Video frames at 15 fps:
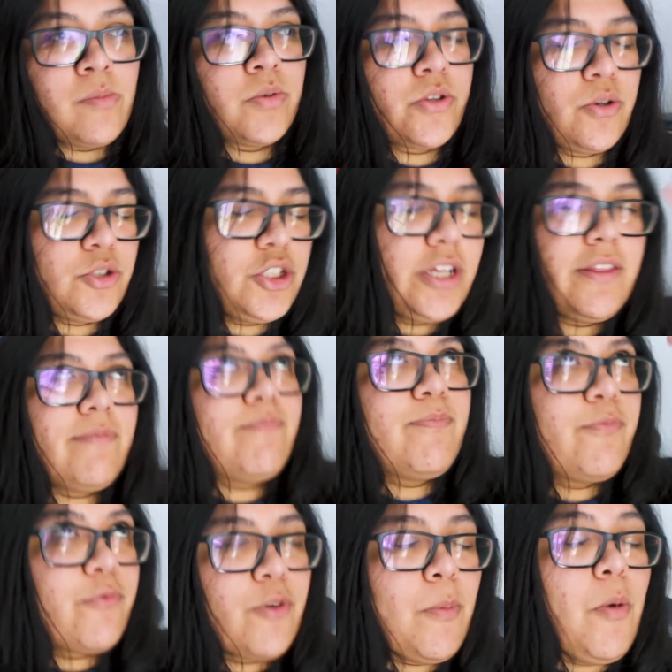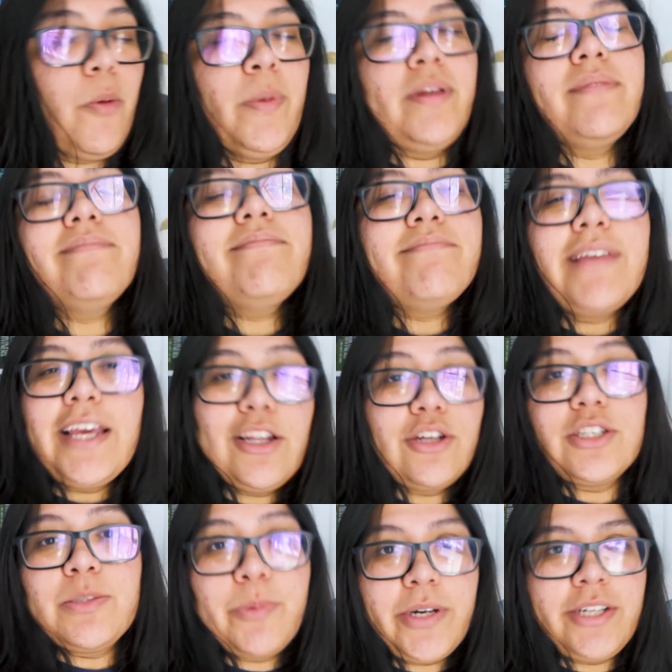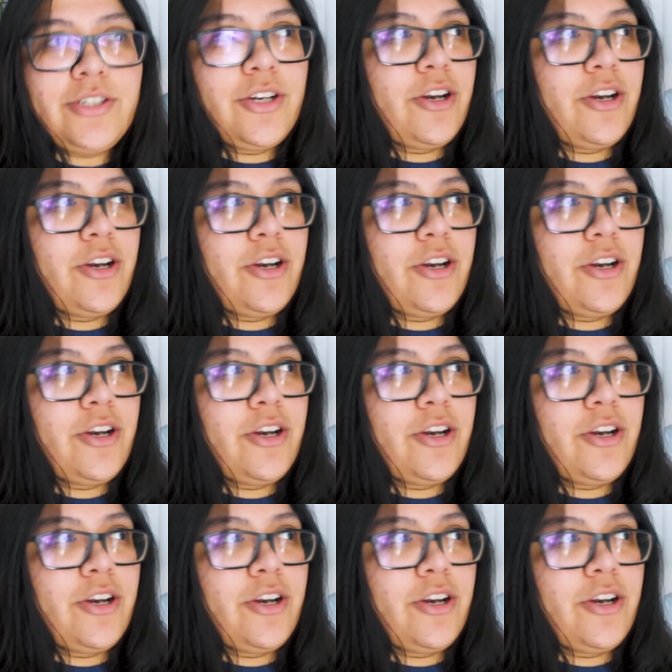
so she, for a moment, he looks pretty to